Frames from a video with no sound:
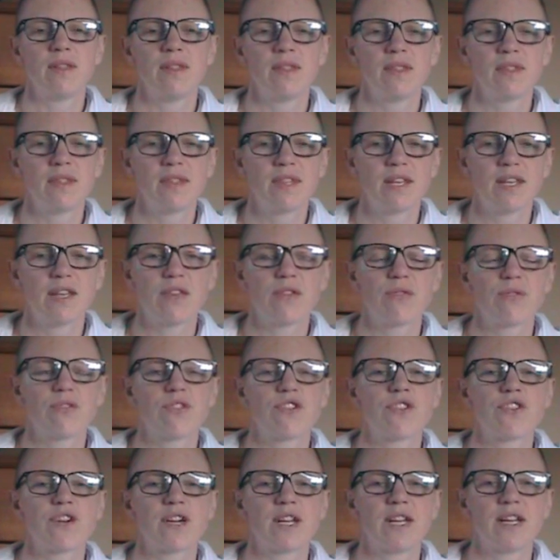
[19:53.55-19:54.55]
sense
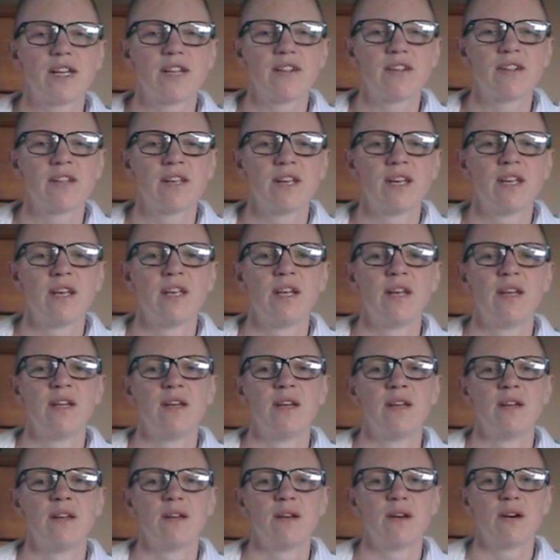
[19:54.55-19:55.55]
restraint
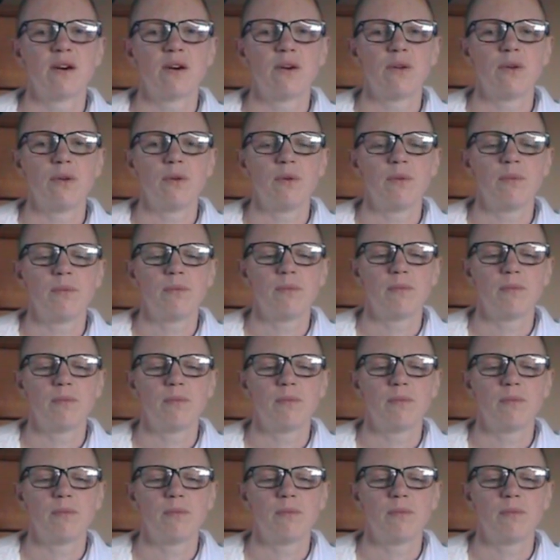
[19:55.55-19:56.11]
on,